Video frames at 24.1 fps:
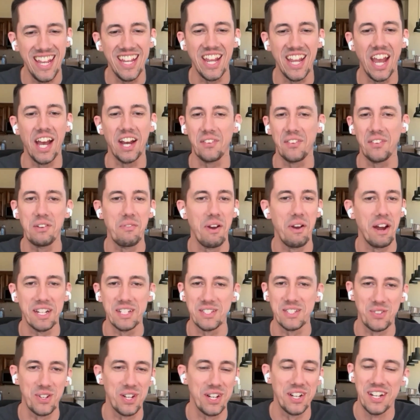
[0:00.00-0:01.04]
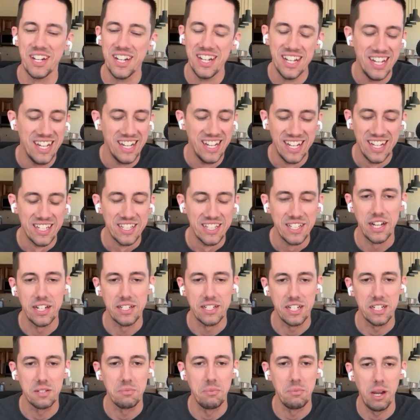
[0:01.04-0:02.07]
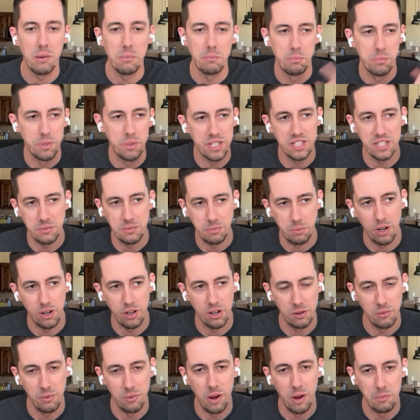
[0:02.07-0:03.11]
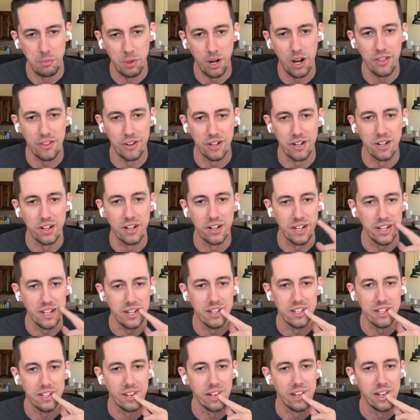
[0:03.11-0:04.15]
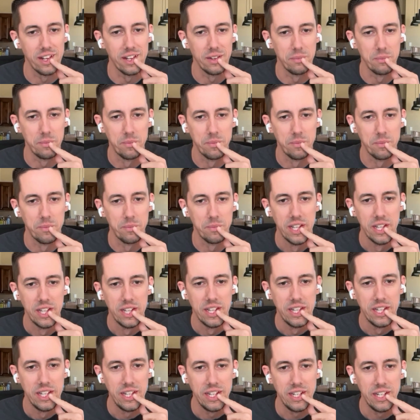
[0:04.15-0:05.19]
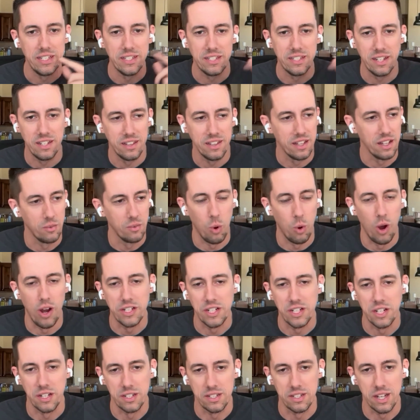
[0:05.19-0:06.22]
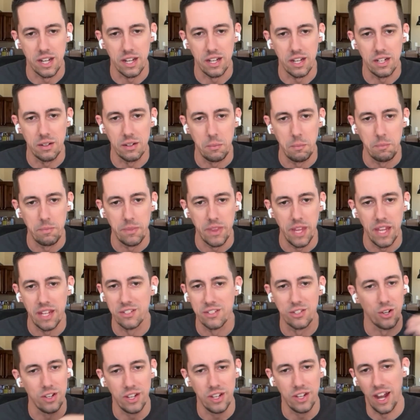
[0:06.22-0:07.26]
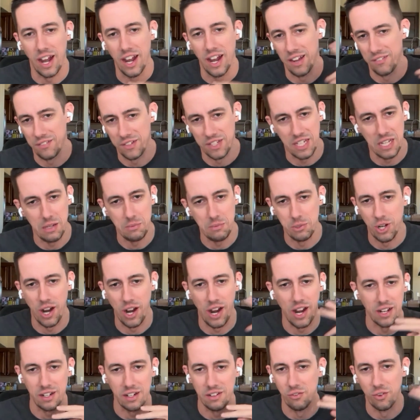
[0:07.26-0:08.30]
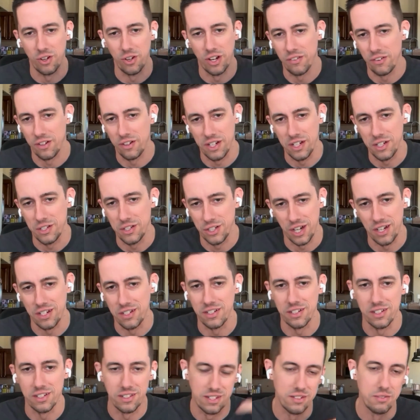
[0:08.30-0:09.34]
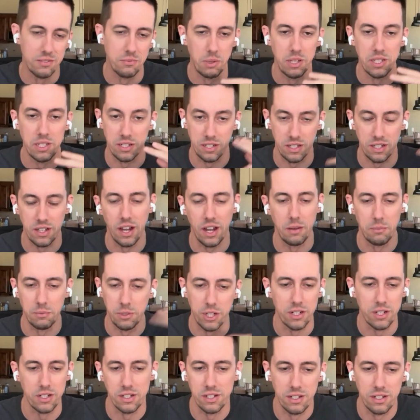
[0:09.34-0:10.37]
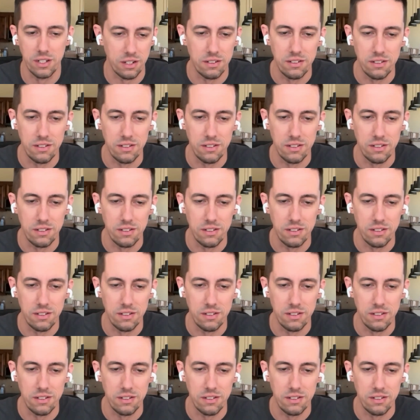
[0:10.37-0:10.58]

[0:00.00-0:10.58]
Yeah, we might as well change because my business partner, my brother, is he's in Washington State, and so yeah, I have to keep track of whenever he changes. Basically, I'm changing.